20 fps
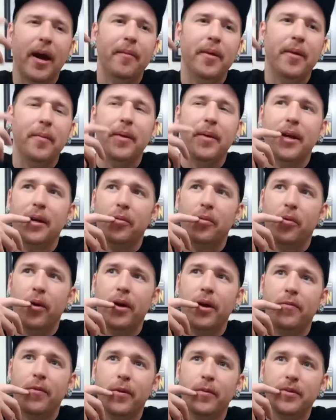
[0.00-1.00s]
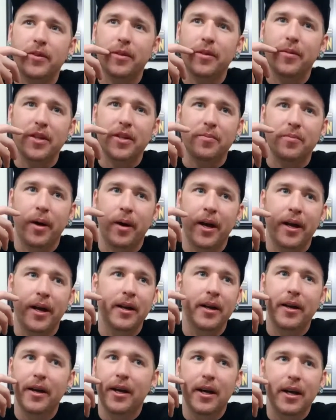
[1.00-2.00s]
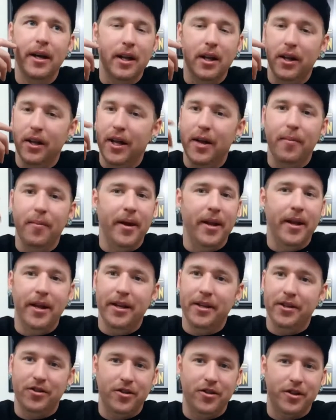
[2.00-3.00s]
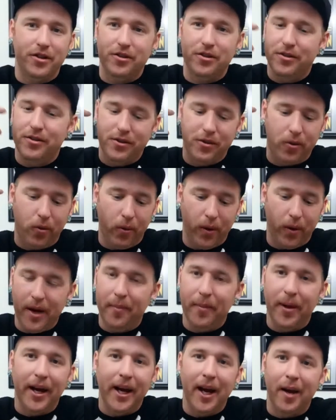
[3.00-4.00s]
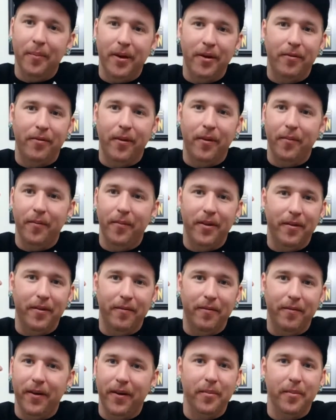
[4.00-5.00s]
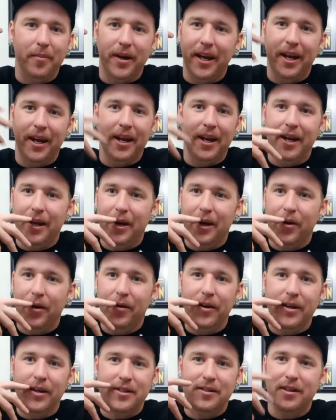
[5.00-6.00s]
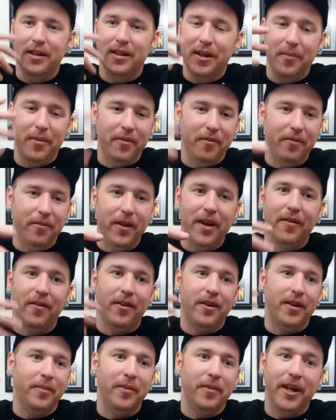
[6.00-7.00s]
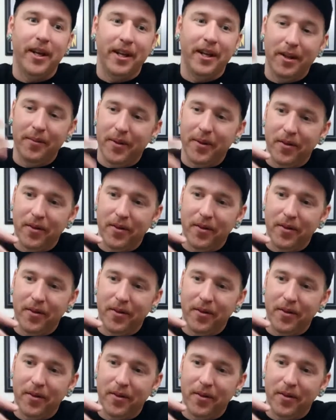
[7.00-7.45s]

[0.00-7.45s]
I'm not picking up grapefruit so much, but lemon is just screaming at me from the very beginning. You know, it's lemon flavored. I'm getting lemon